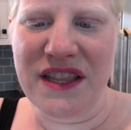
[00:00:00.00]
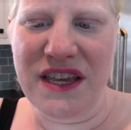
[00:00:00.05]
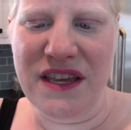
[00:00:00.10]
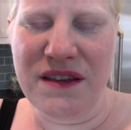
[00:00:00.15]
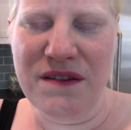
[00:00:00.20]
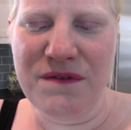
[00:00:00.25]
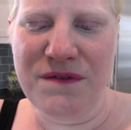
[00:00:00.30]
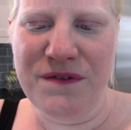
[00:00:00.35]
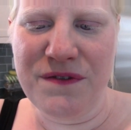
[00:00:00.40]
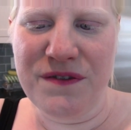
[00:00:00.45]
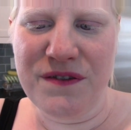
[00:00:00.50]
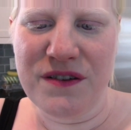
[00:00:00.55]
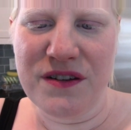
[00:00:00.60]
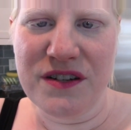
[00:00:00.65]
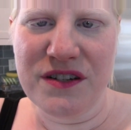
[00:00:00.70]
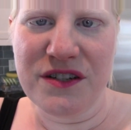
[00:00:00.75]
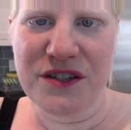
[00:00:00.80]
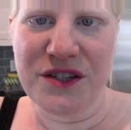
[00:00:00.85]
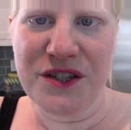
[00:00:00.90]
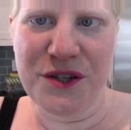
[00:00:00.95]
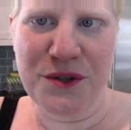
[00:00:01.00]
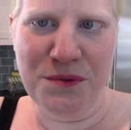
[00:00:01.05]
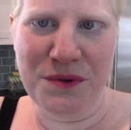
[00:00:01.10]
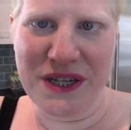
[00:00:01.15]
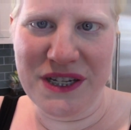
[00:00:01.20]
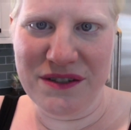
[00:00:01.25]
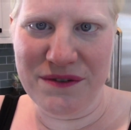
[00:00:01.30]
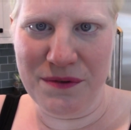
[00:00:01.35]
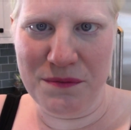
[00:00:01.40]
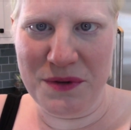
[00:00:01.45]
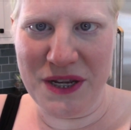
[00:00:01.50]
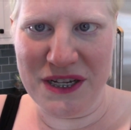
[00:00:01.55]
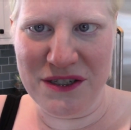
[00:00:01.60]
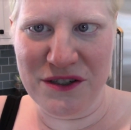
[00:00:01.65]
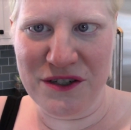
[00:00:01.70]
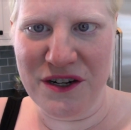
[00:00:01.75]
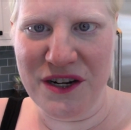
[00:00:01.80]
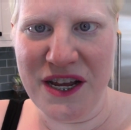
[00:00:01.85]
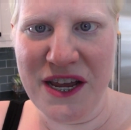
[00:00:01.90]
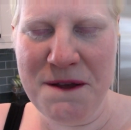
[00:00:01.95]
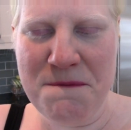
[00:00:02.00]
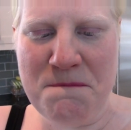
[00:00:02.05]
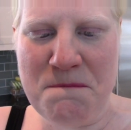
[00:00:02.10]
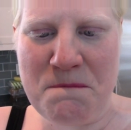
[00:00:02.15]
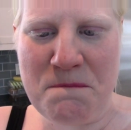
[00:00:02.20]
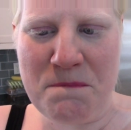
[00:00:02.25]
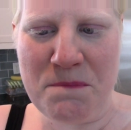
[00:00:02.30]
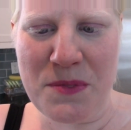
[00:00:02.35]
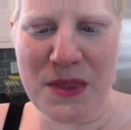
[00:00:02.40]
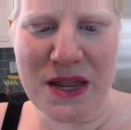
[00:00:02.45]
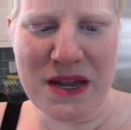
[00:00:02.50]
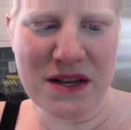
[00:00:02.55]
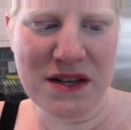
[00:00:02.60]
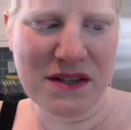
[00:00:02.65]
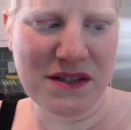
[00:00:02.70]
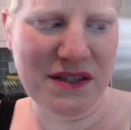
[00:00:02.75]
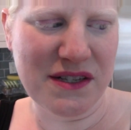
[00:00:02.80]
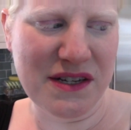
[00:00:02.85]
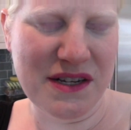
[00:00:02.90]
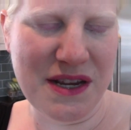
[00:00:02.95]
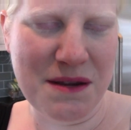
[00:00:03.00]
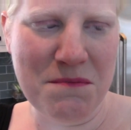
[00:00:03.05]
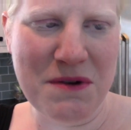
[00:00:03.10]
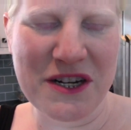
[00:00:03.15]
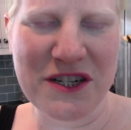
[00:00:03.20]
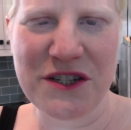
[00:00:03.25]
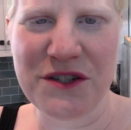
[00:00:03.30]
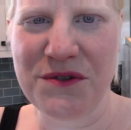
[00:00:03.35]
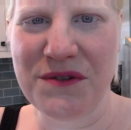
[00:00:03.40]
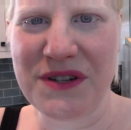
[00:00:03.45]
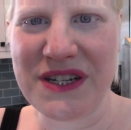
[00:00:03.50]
leave 2 weeks from yesterday, Sunday, March